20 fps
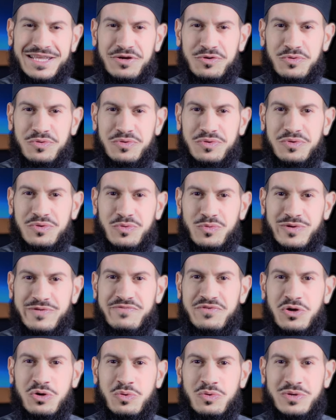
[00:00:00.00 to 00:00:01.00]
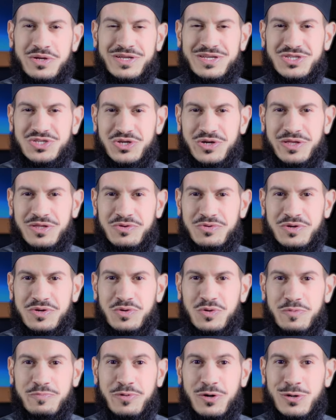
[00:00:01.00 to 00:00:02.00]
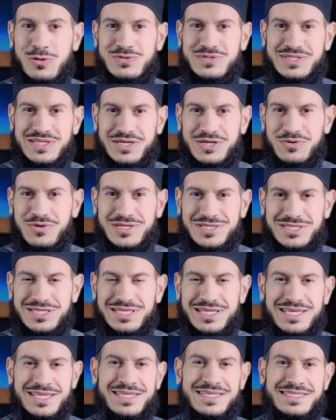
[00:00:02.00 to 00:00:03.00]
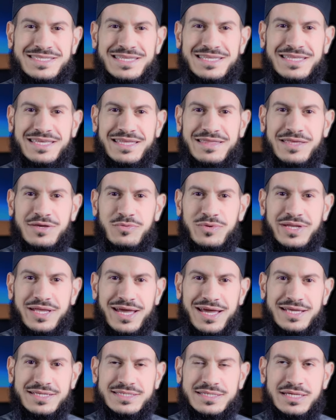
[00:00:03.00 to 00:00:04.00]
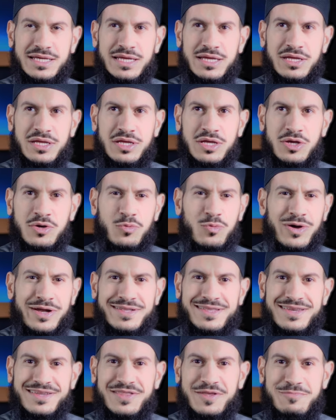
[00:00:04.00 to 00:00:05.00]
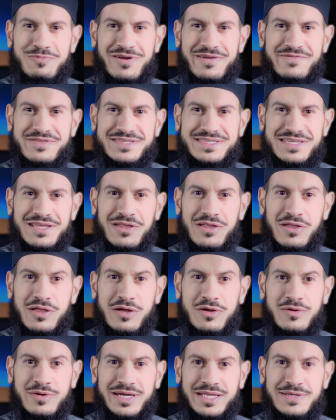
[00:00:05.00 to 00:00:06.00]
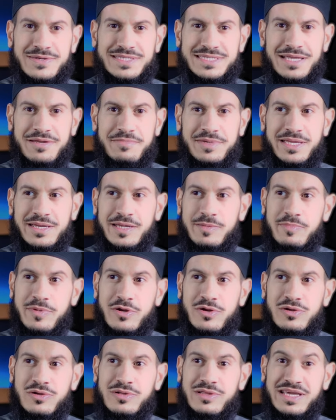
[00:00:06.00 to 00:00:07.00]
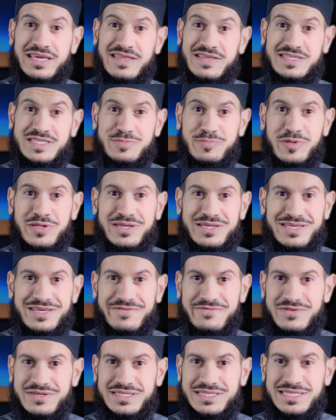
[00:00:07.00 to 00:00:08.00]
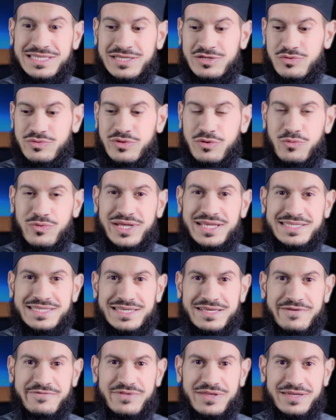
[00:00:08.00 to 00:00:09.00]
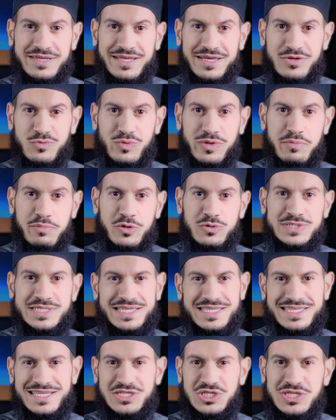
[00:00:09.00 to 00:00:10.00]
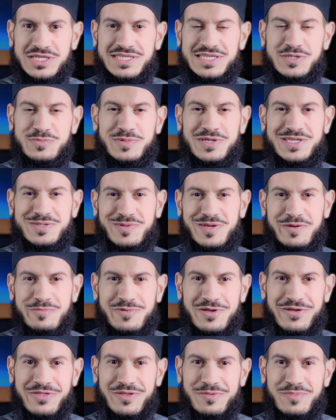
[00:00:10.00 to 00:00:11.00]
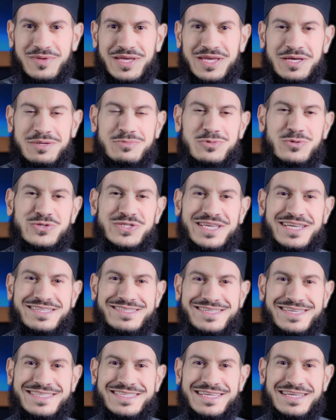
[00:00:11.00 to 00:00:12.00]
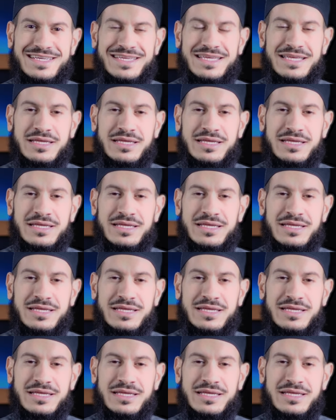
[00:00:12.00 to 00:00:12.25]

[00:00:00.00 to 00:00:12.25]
Now, we've known children who pose the question innocently and they would ask, why didn't the Prophet sallallahu alaihi wasallam get a miracle like the splitting of the sea or the raising of the dead with Moses and Jesus, peace be upon them, Musa and Isa?